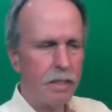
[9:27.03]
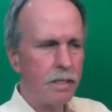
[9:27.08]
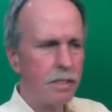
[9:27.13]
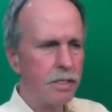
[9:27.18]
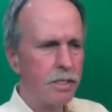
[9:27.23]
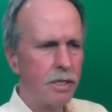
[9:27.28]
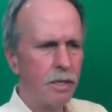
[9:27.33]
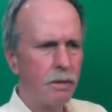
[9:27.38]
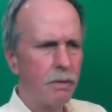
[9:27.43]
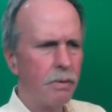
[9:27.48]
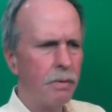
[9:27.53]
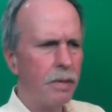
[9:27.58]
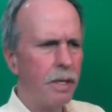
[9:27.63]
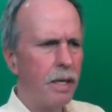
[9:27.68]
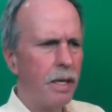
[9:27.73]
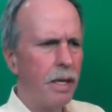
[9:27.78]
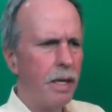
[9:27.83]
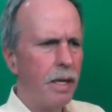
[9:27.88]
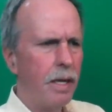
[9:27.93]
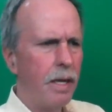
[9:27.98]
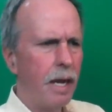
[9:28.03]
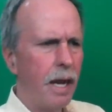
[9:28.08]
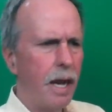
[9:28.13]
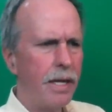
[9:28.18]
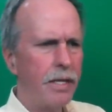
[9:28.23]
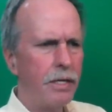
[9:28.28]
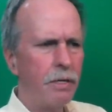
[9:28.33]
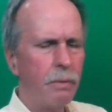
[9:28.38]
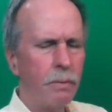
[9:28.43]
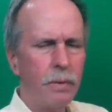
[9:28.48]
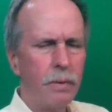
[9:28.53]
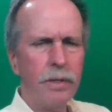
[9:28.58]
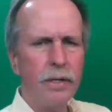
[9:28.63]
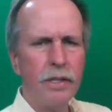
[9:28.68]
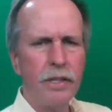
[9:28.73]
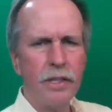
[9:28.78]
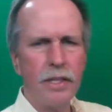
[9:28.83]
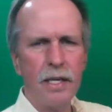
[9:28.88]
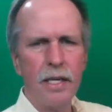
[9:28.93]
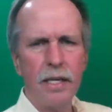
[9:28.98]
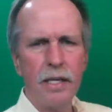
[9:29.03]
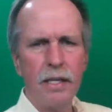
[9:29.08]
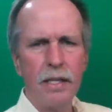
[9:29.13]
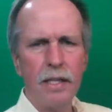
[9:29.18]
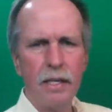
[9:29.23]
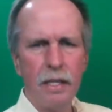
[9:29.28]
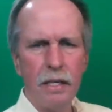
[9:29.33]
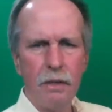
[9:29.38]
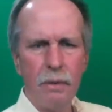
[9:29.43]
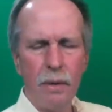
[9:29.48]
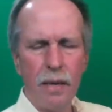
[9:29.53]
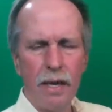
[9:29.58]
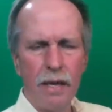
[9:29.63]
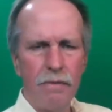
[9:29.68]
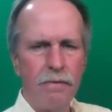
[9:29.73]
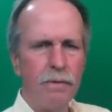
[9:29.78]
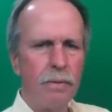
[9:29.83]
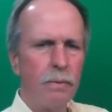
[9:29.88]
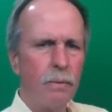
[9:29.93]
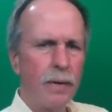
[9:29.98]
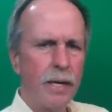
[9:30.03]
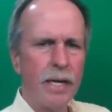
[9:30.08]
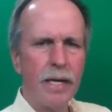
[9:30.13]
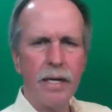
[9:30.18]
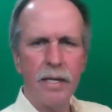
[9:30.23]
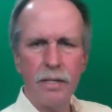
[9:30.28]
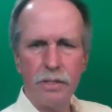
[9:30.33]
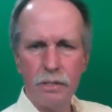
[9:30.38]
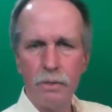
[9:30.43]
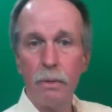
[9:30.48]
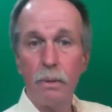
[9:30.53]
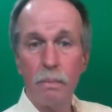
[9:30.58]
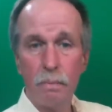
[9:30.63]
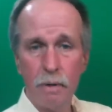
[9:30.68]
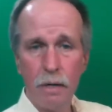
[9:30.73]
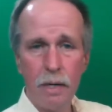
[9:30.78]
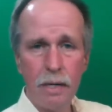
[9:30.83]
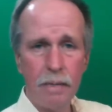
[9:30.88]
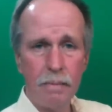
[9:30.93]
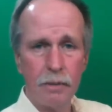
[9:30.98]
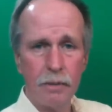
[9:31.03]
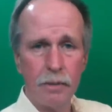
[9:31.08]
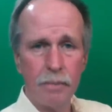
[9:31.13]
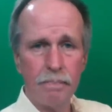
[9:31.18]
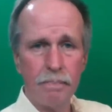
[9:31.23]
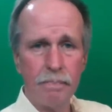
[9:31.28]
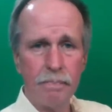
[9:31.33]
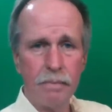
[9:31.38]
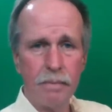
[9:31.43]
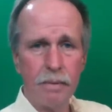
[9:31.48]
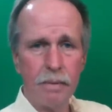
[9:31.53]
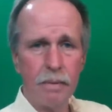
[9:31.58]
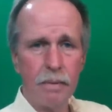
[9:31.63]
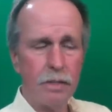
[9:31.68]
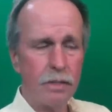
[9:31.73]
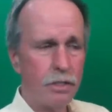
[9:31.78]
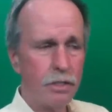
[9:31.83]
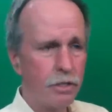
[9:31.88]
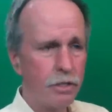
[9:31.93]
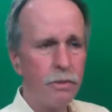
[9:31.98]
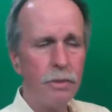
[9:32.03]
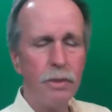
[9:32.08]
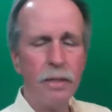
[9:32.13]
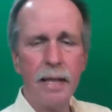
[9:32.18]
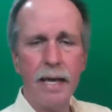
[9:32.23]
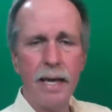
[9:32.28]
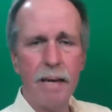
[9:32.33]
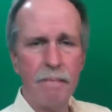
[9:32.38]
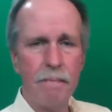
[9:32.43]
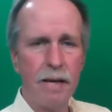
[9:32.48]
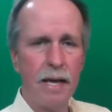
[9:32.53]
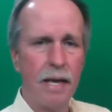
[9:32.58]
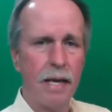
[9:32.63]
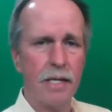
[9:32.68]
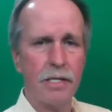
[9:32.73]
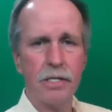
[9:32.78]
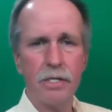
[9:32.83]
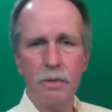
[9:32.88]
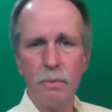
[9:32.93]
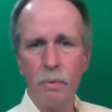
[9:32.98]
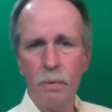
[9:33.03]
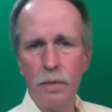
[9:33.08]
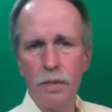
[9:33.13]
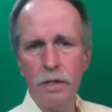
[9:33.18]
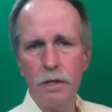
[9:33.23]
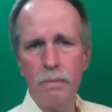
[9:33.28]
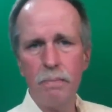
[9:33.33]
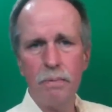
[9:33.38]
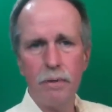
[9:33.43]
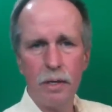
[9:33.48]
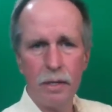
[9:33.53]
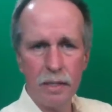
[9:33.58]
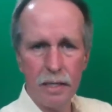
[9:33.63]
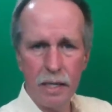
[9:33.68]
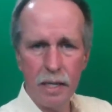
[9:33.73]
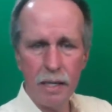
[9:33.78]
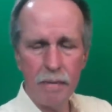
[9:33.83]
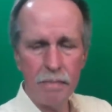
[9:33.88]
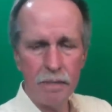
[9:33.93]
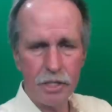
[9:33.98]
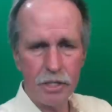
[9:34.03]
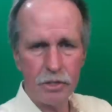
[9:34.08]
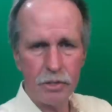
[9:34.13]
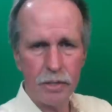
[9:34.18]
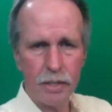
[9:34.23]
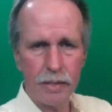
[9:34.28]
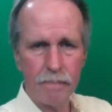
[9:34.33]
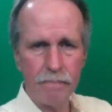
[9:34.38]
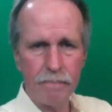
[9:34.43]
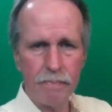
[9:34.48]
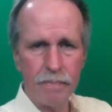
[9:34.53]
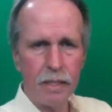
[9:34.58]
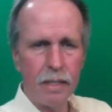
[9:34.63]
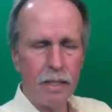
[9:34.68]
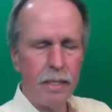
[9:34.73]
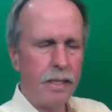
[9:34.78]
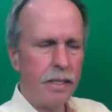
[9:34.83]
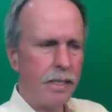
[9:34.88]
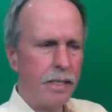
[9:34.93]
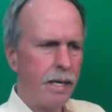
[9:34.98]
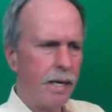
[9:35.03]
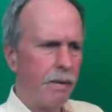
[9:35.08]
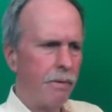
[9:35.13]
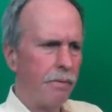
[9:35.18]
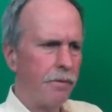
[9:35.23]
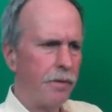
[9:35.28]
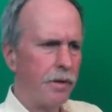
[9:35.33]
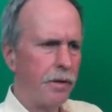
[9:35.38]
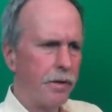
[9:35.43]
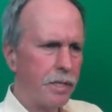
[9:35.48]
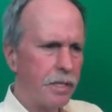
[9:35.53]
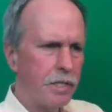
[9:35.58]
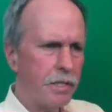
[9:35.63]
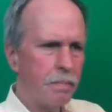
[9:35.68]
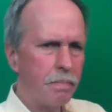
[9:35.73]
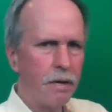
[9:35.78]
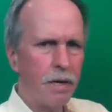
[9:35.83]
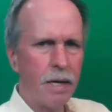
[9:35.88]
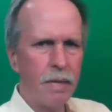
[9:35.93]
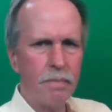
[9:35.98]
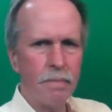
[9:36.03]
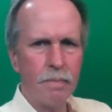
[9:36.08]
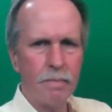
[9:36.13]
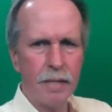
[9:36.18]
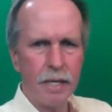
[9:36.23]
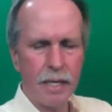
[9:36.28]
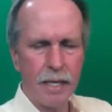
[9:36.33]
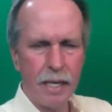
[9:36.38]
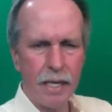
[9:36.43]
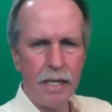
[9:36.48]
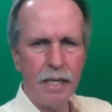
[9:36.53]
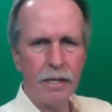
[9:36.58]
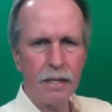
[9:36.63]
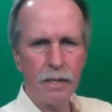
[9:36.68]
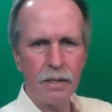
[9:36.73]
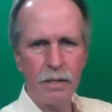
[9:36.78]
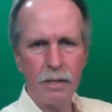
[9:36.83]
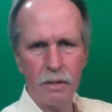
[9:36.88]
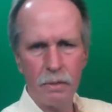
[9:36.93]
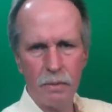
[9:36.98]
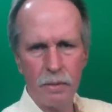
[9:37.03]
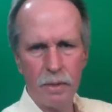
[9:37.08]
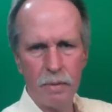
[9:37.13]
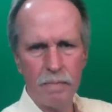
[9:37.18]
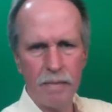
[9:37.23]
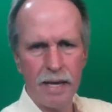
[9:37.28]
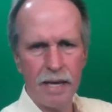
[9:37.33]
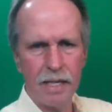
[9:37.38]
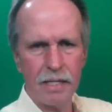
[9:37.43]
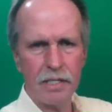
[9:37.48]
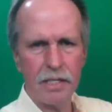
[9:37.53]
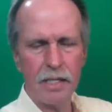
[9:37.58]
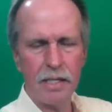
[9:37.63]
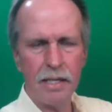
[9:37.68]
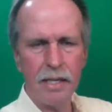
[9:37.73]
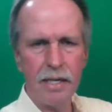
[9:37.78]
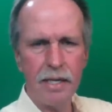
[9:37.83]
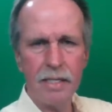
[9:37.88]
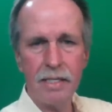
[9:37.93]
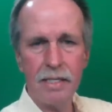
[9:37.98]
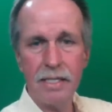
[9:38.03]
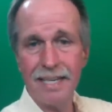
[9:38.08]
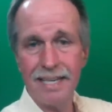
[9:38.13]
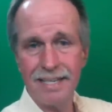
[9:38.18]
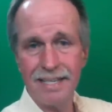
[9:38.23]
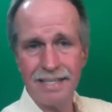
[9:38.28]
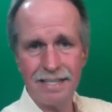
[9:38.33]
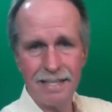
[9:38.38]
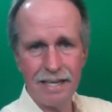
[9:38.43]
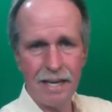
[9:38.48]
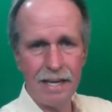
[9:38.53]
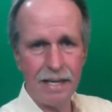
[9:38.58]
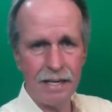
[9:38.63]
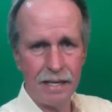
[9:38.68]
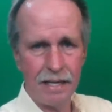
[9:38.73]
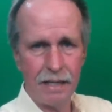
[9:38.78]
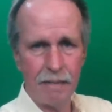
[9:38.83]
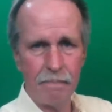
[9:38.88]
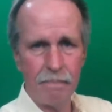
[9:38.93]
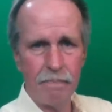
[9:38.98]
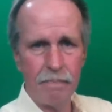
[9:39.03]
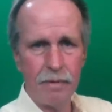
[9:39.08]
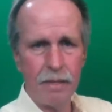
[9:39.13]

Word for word: So I don't really think that you ever ran into a problem due to that mask with your blood chemistry. Now, there is a problem that can occur with a mask, and that is anxiety.